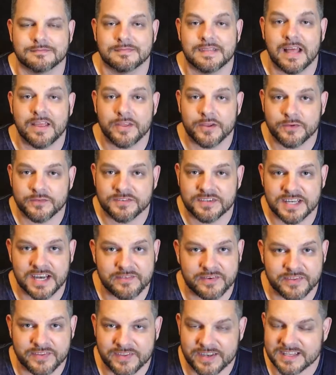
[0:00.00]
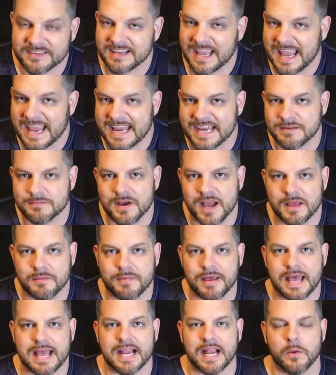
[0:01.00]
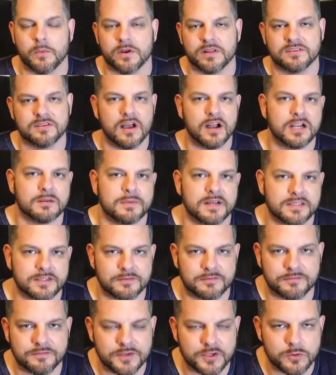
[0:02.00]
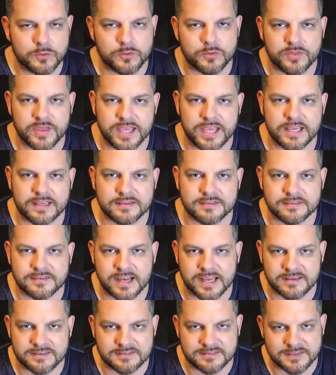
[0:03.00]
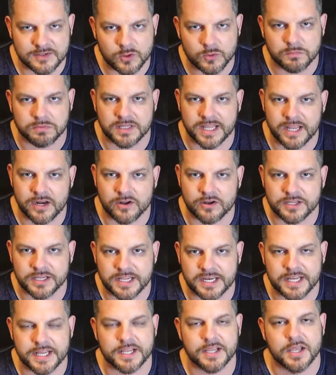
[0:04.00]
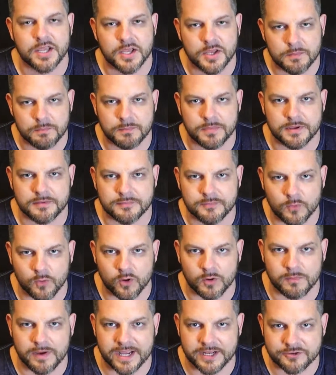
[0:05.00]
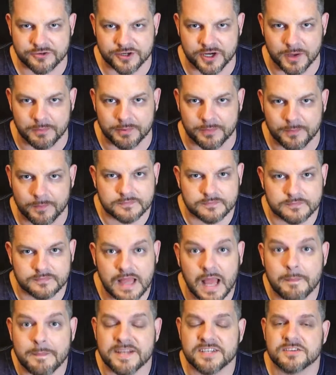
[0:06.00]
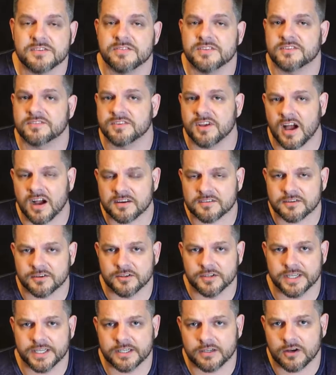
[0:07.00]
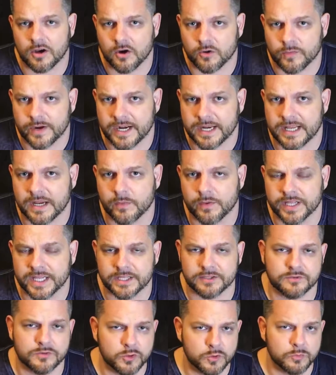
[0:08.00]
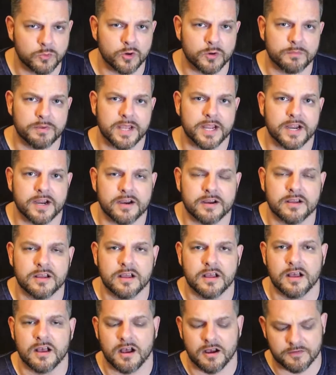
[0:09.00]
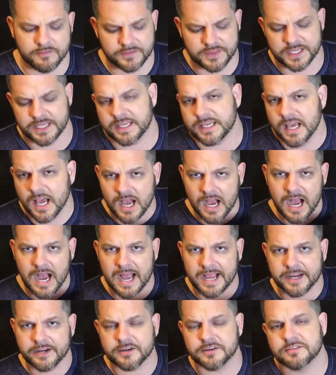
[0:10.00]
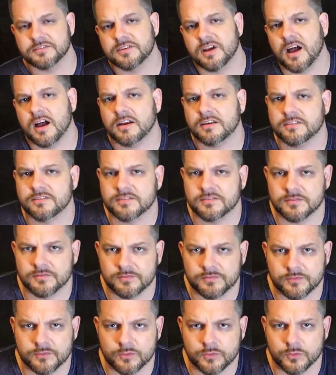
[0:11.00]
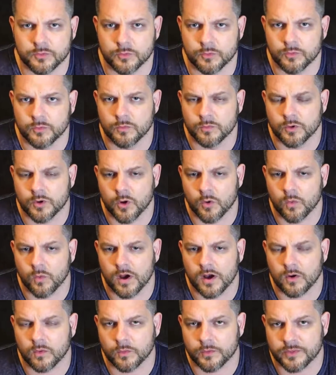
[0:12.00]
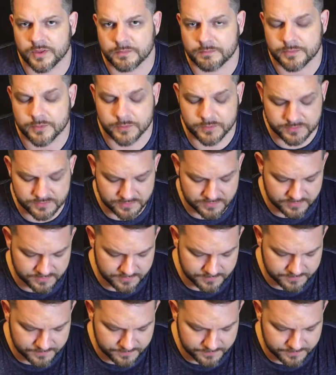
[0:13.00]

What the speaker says: Now that you've seen everything that's in my bag, I want to talk about the few things that I still plan on getting before my trip. I mentioned the socks earlier already. I want to get 2 more pair of the higher socks to go well with the boots.